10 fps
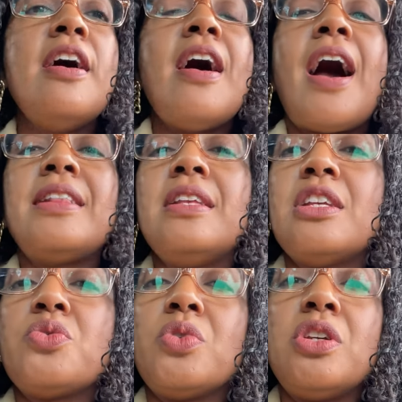I think that's
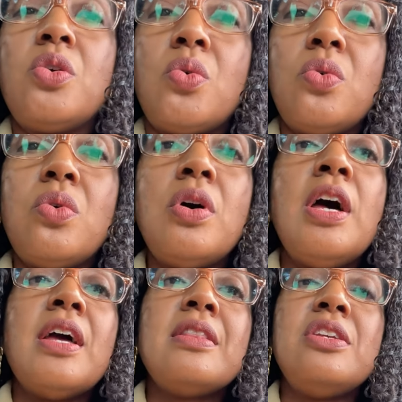really cool.
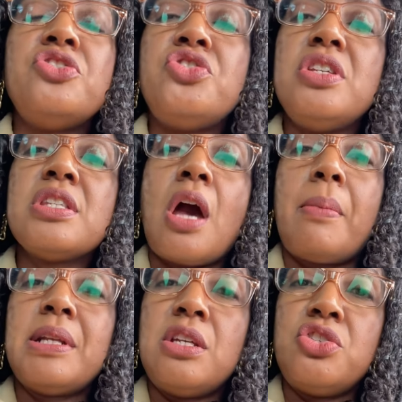These jeans caught my
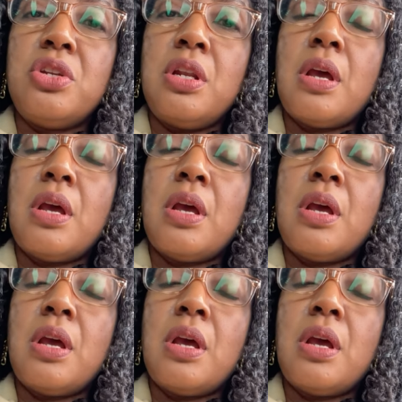attention